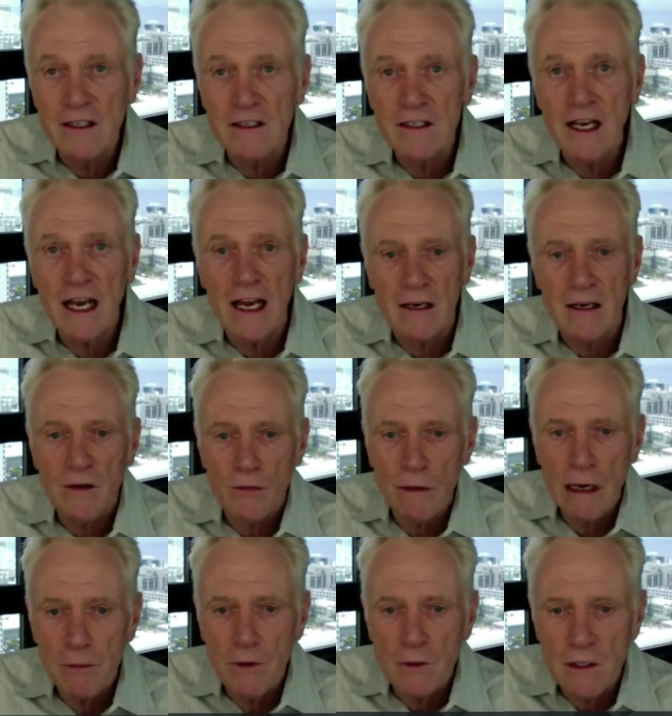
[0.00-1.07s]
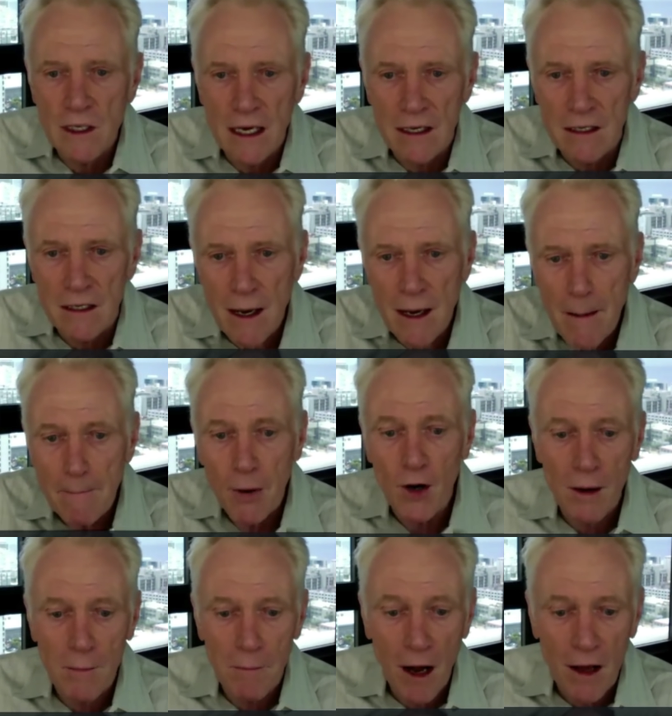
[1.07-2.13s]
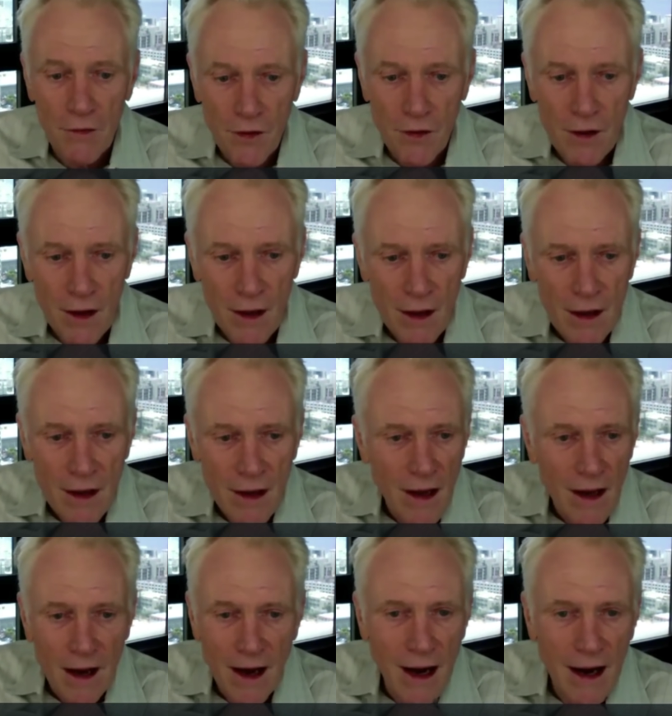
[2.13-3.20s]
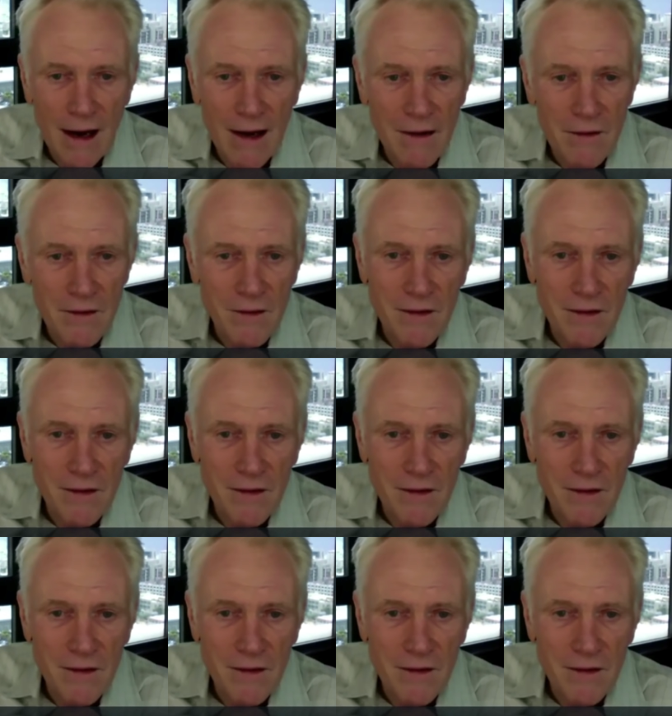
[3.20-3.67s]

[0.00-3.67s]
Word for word: insane 3% per month uh,